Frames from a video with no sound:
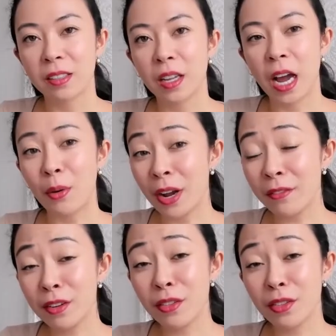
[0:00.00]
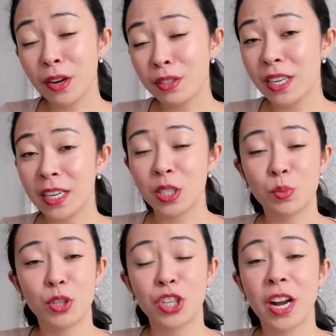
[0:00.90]
However, those letters
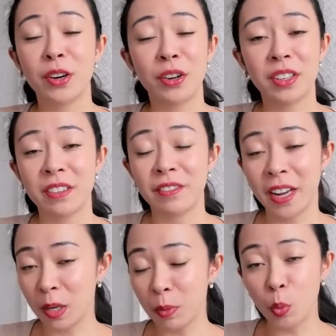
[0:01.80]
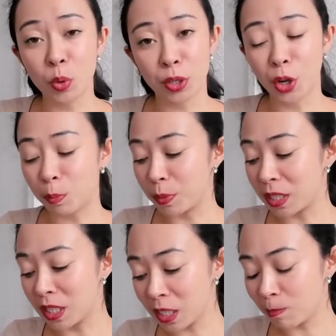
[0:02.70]
which are not available will not be
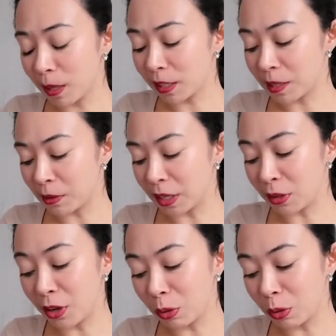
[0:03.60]
displayed here at all,